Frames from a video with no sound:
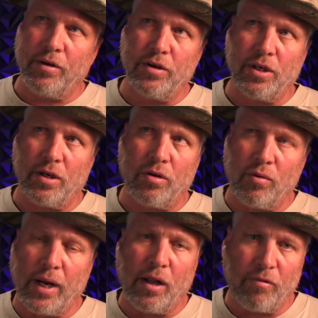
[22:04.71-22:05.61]
There's a
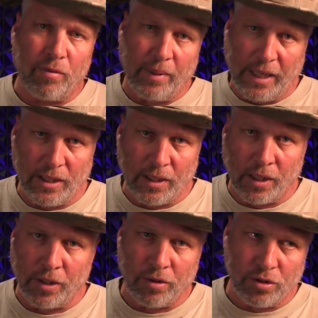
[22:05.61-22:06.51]
corral from the
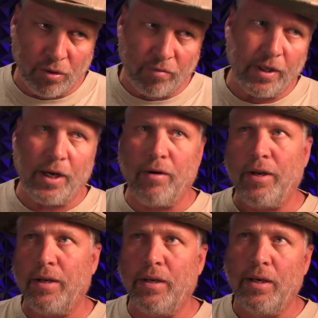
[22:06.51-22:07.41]
1800s over there,
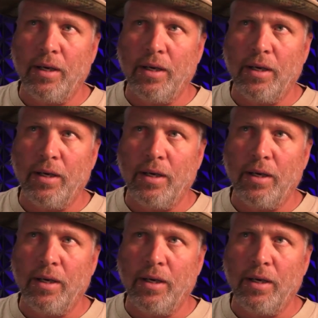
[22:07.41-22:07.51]
and